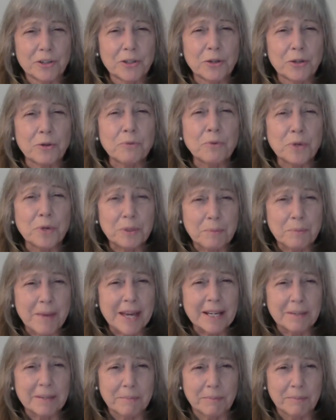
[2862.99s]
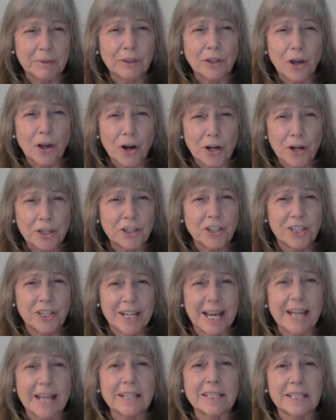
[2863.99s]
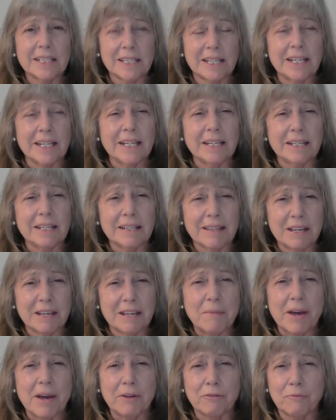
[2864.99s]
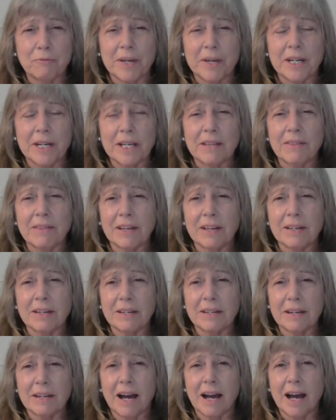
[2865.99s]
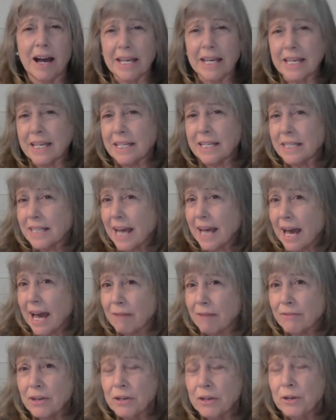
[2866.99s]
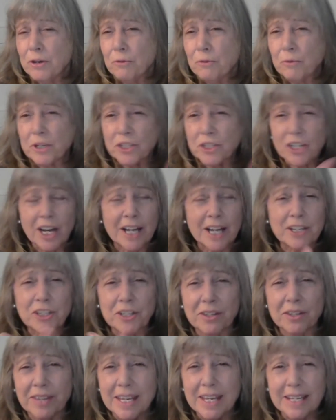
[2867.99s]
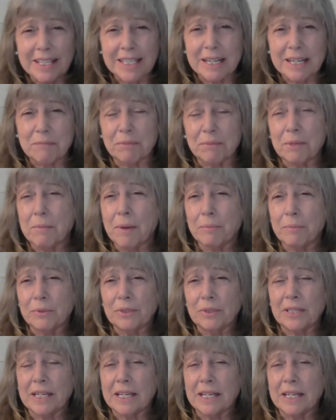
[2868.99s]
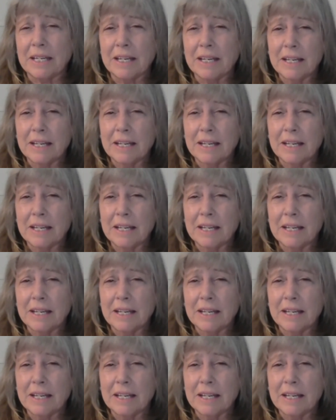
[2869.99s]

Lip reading: So it would make a large dent in the amount of money that IEs have, which I should think, Assemblymember Lee,